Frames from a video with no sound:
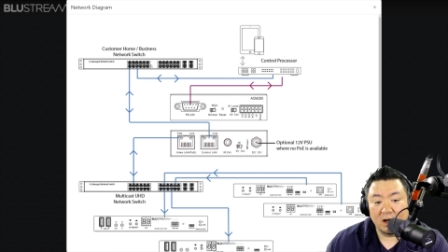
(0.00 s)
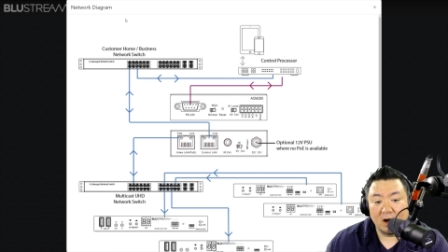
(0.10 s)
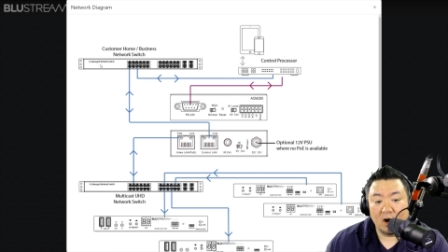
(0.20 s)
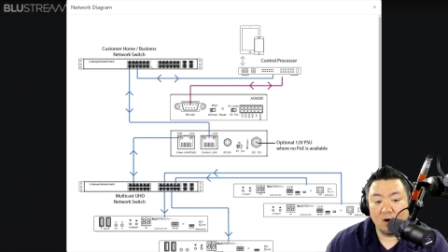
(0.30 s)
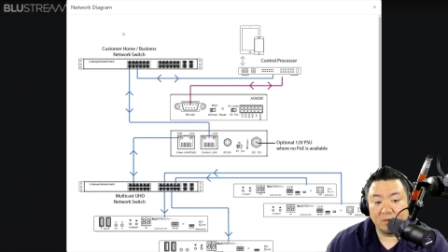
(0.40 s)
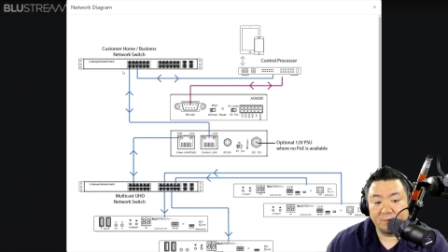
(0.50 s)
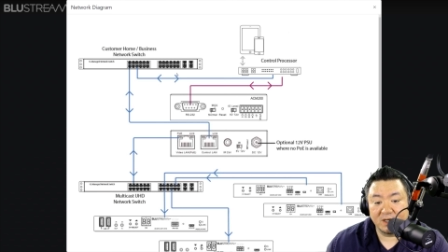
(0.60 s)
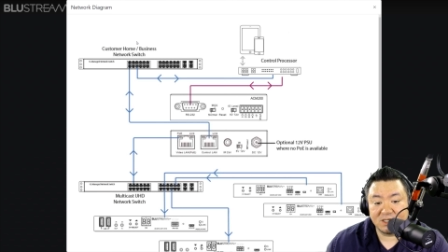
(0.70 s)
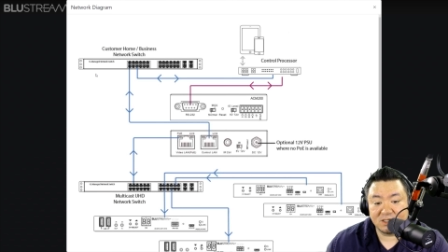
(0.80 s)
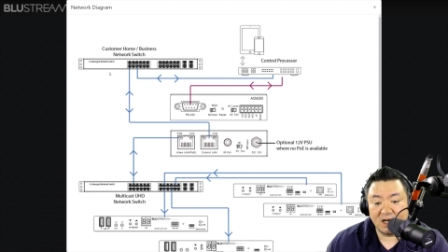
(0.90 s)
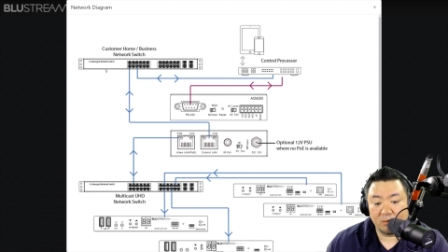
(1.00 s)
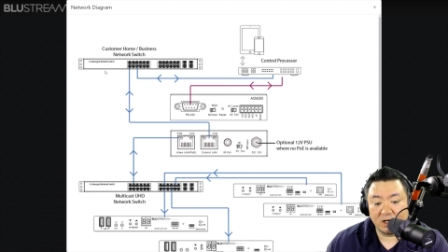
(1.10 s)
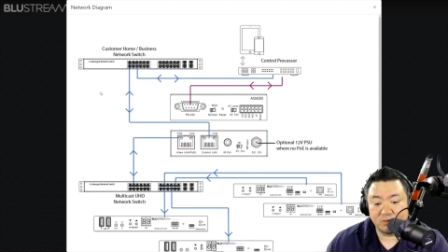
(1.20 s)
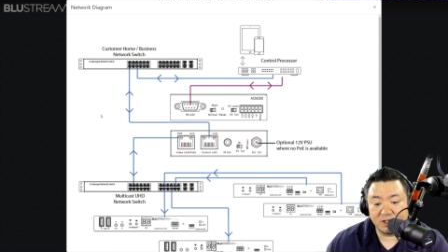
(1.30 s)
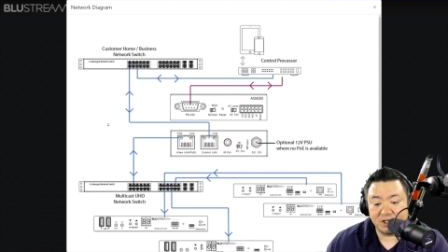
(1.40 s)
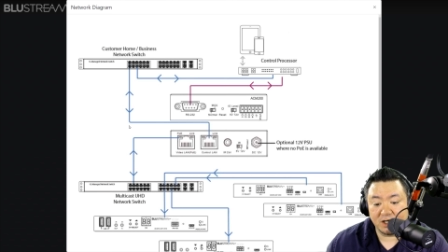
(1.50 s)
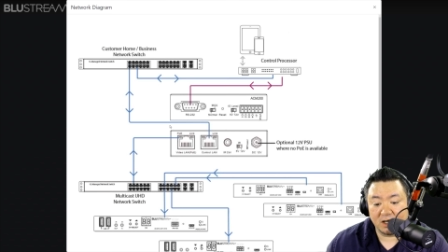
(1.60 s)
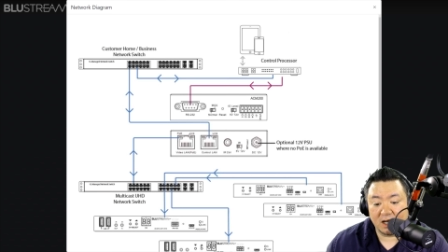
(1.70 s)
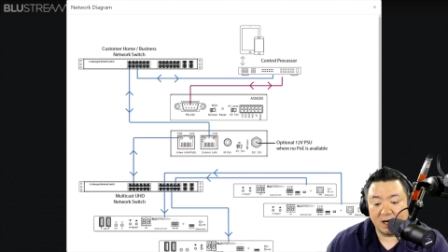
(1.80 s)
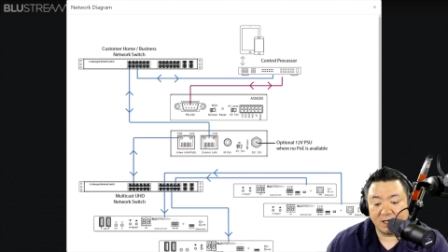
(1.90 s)
home or business network switch here
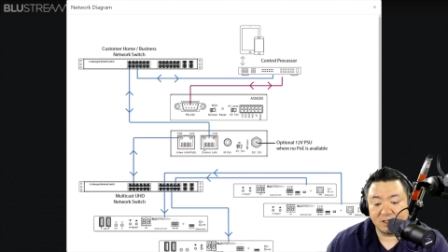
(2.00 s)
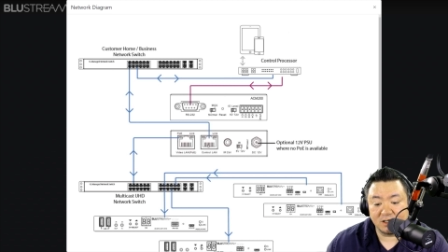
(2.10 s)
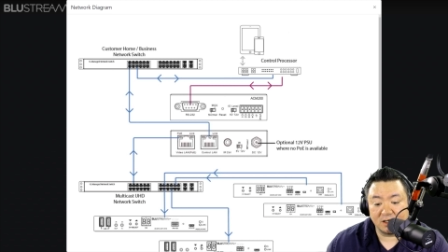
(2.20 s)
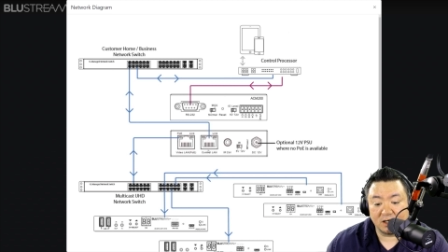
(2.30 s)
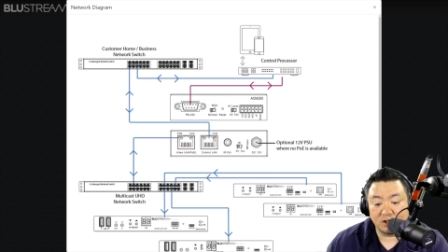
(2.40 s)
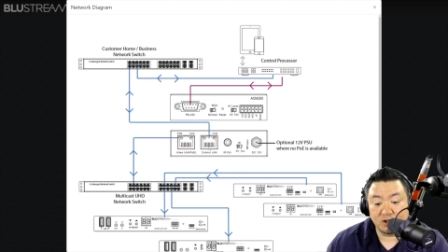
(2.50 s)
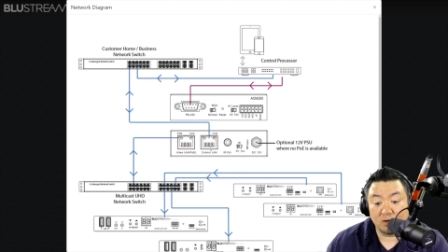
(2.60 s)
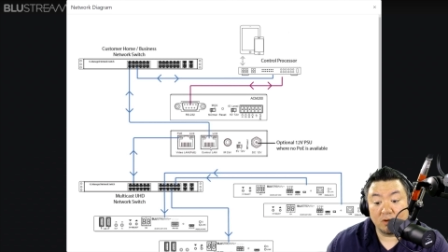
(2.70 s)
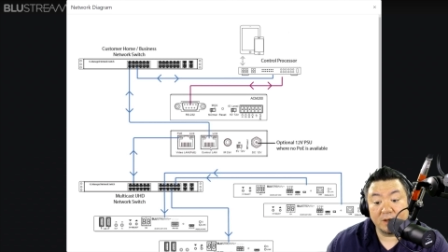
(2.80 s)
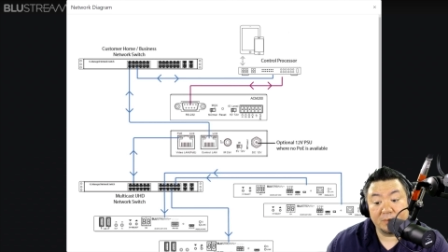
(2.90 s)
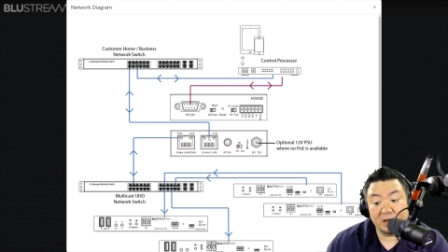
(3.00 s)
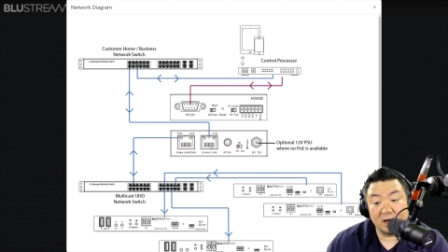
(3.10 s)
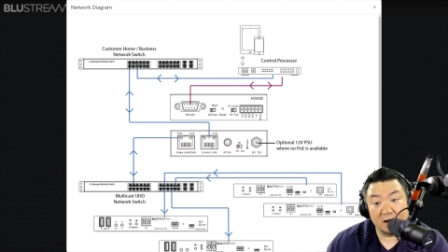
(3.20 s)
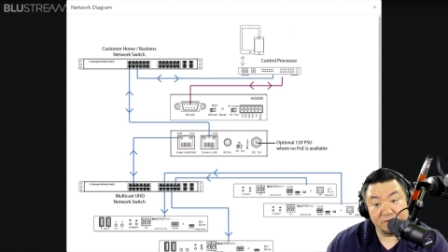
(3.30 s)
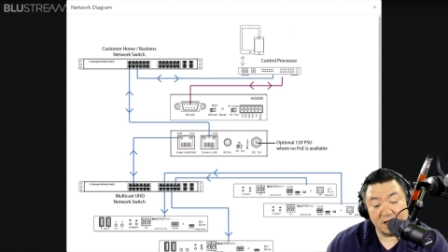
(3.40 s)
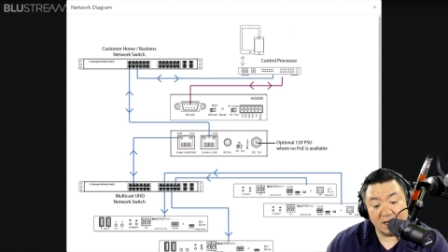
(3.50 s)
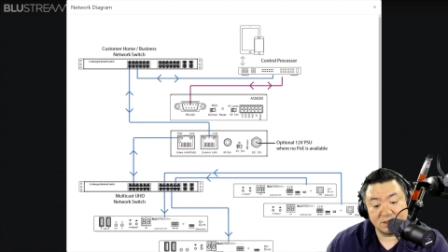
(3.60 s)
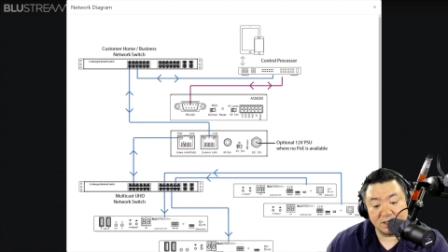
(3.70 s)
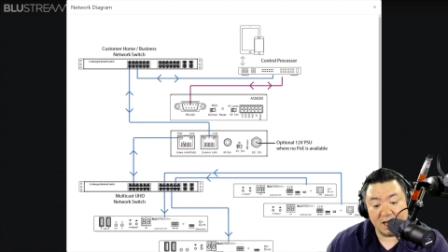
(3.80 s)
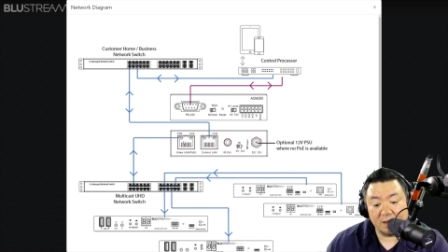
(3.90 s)
connected to the control input of the
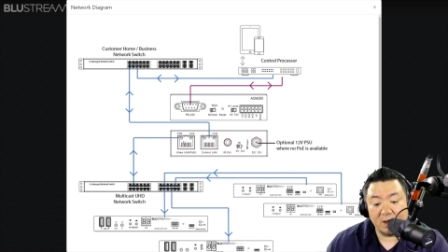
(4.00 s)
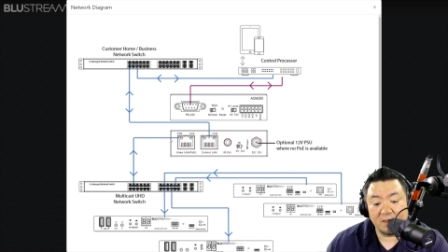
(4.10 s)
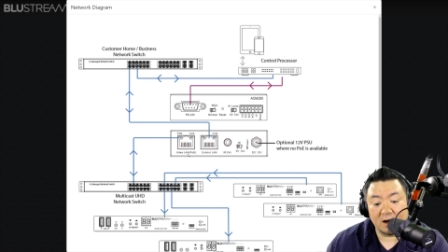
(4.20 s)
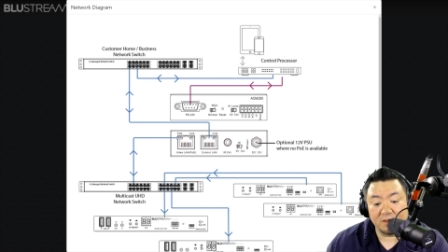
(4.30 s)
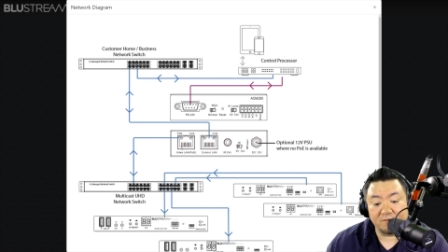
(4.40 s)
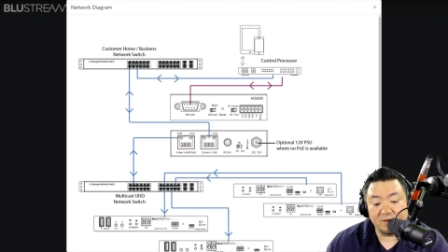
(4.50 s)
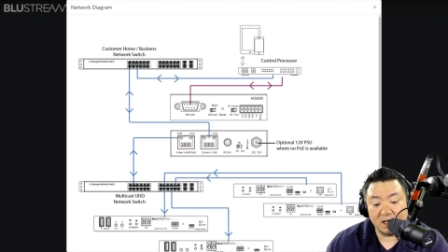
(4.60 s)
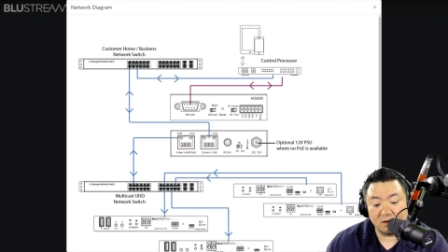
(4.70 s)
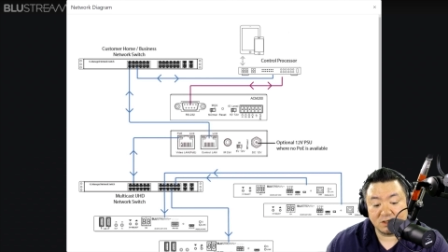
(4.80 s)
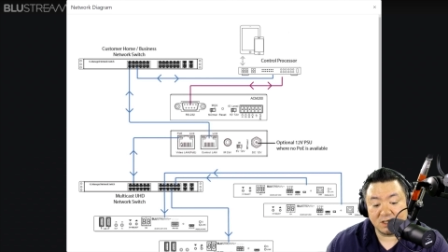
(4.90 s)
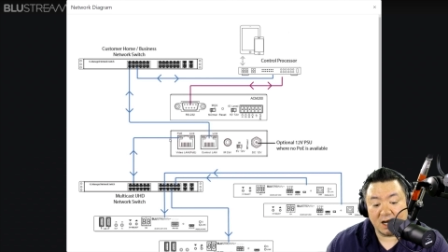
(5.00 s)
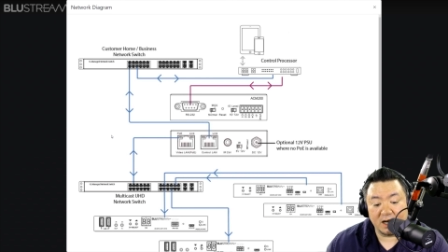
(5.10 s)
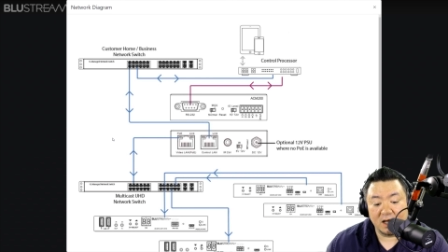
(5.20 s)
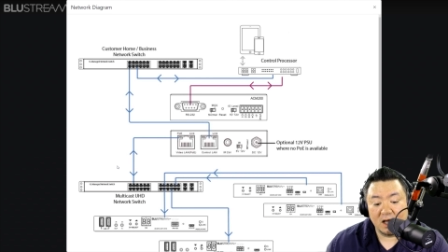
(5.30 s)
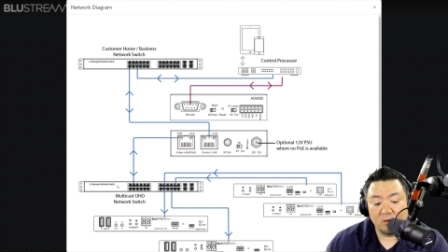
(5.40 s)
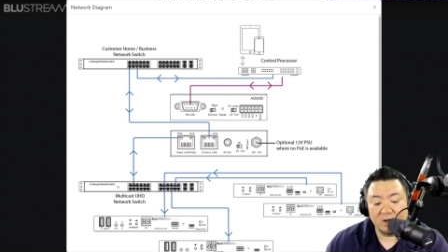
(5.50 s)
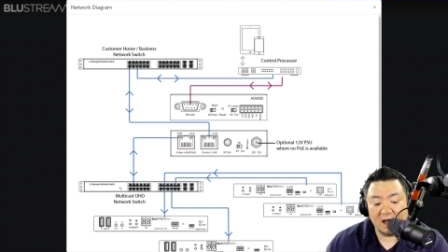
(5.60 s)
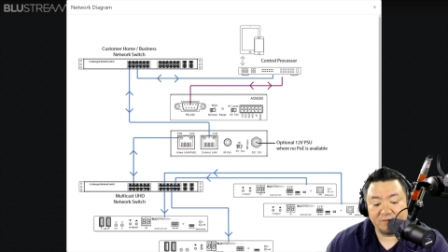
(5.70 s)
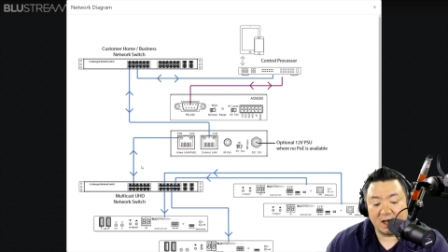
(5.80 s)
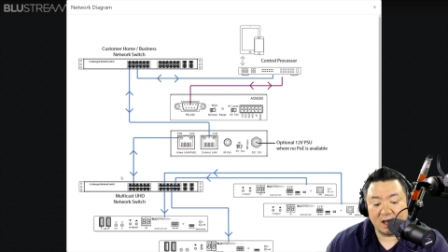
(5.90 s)
ACM. And then on the video side, we
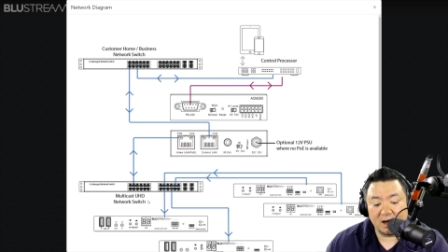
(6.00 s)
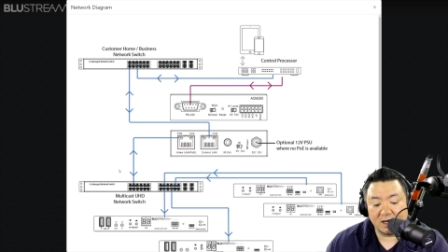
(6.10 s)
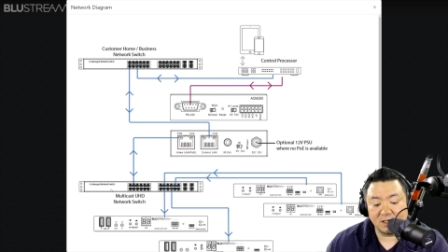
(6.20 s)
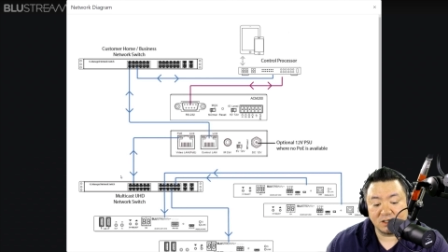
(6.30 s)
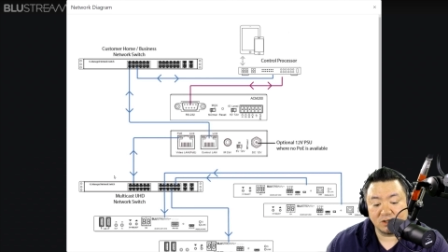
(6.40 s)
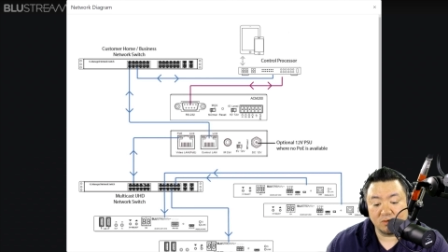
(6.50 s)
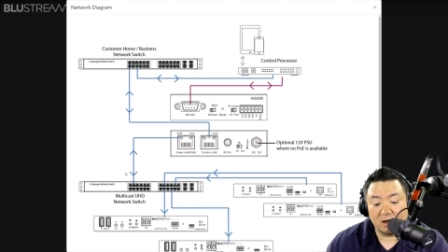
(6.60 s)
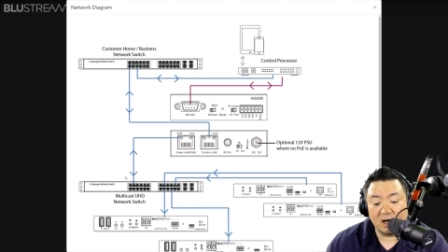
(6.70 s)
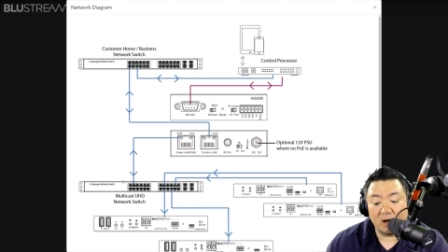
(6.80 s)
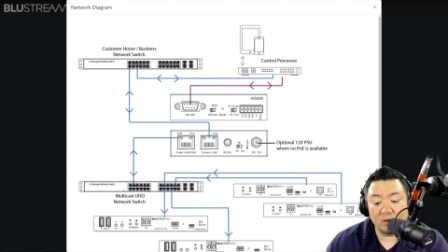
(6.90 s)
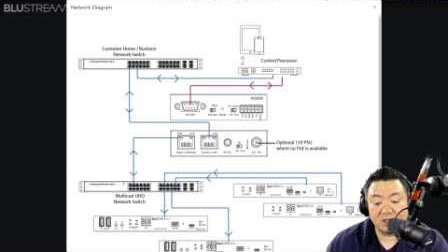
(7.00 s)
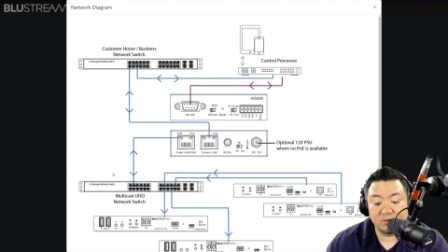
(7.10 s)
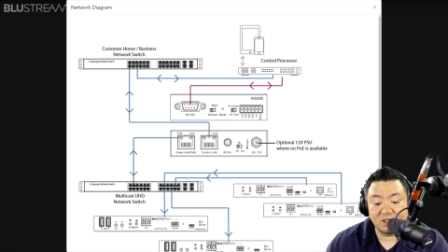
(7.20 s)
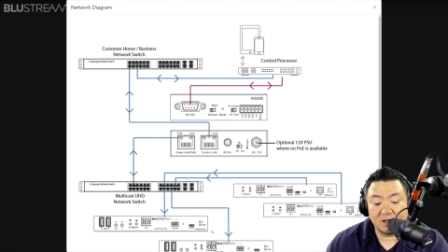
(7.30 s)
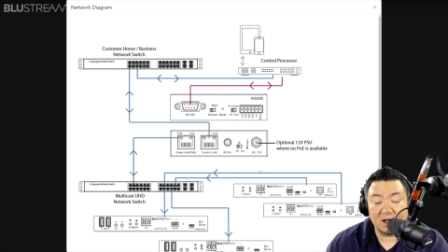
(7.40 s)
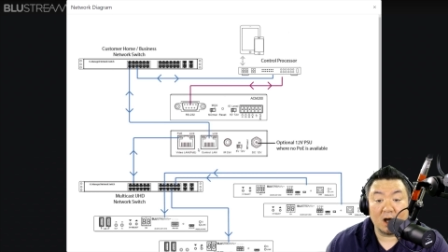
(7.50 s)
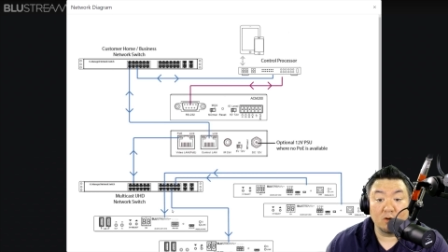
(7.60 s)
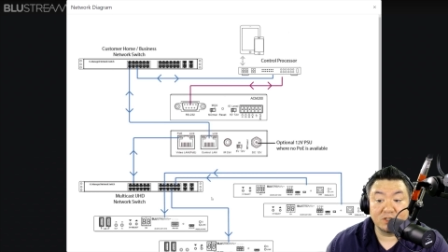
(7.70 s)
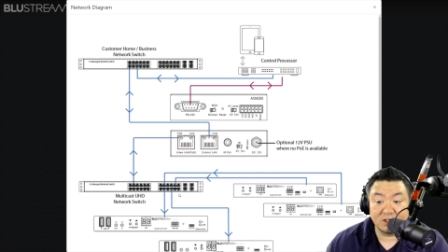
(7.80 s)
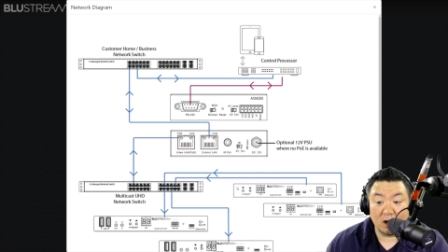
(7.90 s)
have that connected to our network switch that
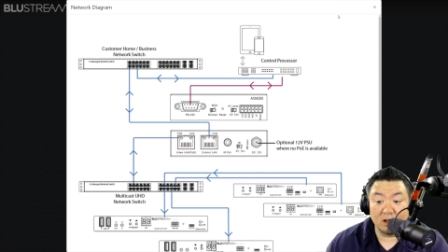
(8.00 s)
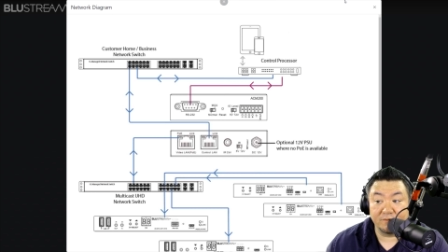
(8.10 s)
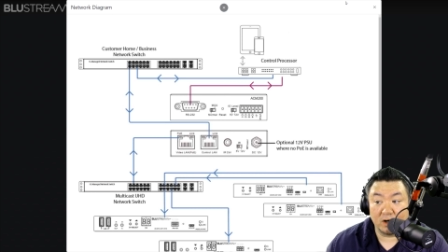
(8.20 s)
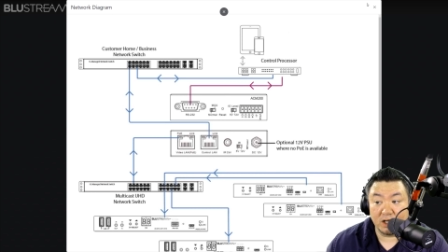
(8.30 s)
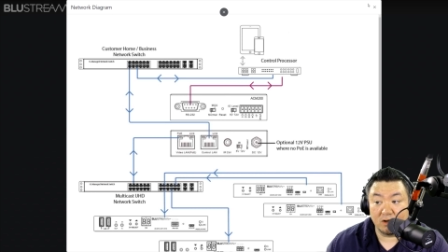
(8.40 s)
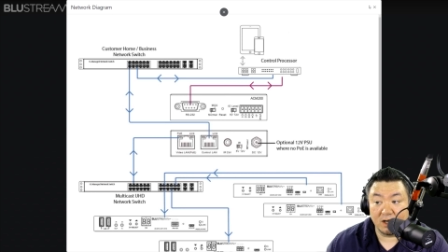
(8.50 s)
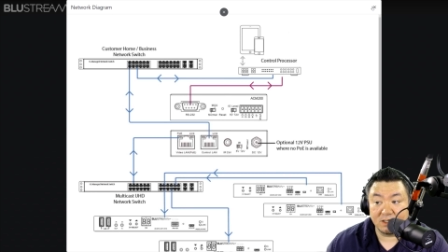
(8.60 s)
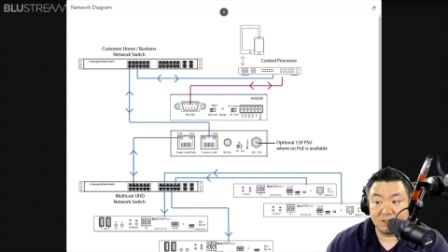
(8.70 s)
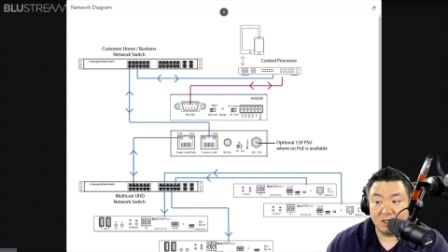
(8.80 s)
hosts all of our units.